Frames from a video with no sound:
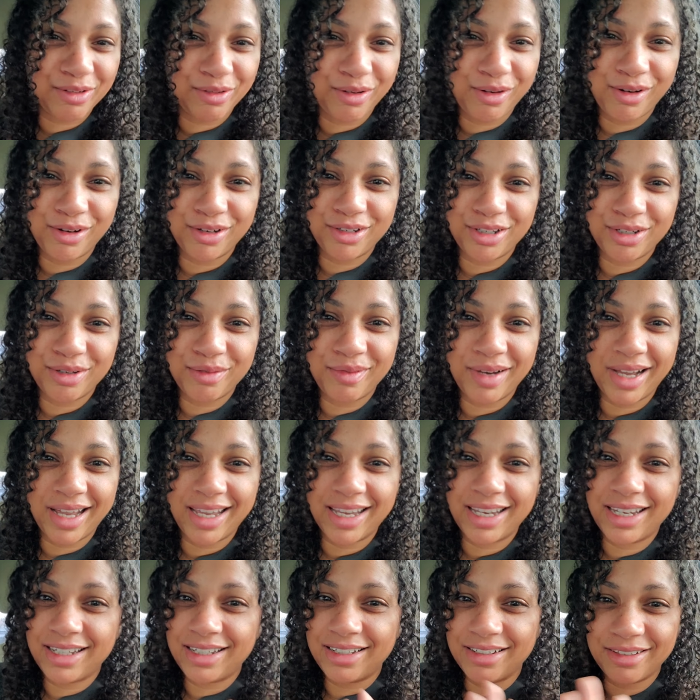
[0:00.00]
you're on your
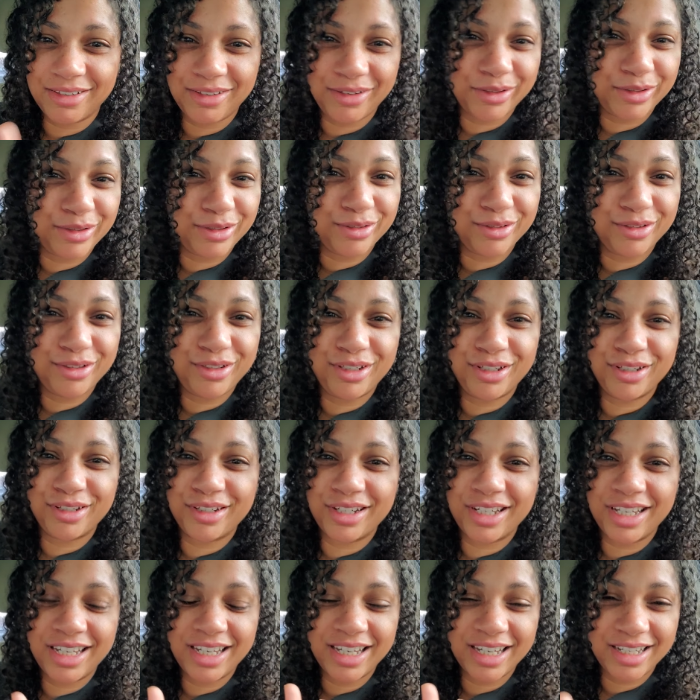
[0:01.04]
way, you're on your
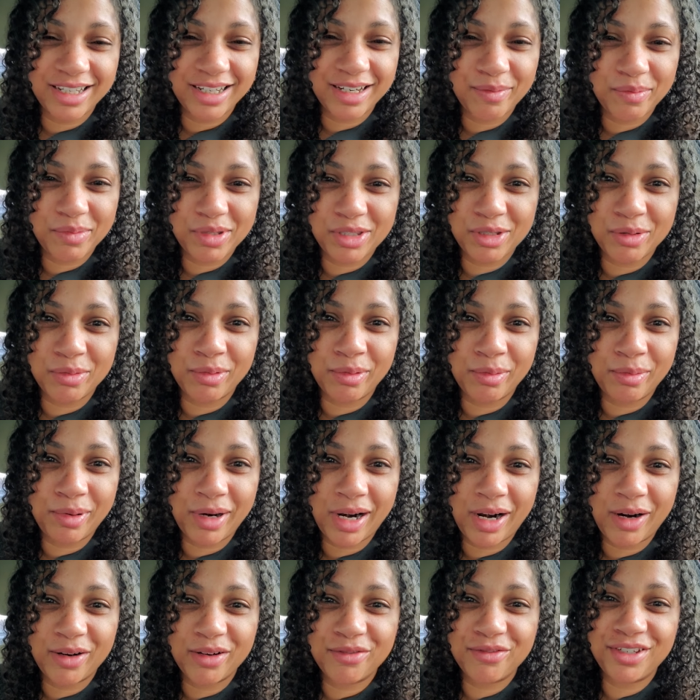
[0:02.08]
journey, and I'm super
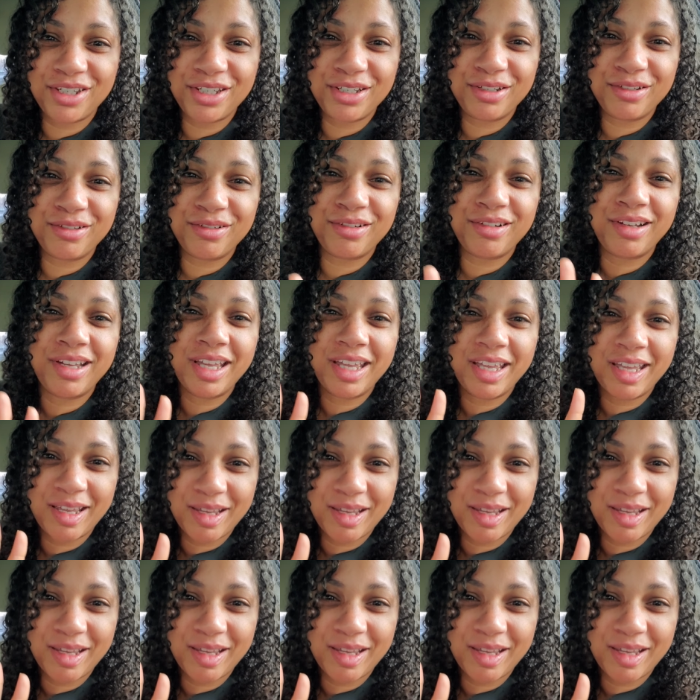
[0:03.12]
proud of you.